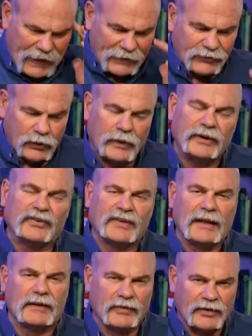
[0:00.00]
I do
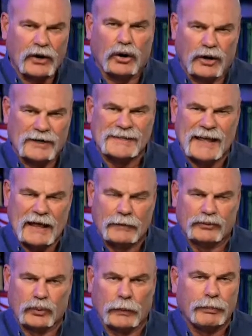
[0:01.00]
understand that there are
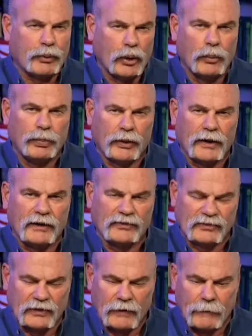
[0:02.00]
times where
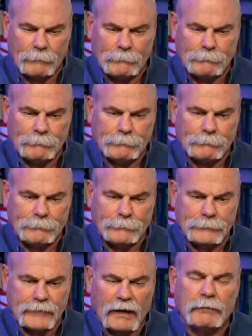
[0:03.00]
ProPress
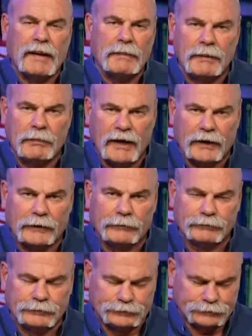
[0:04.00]
may be better.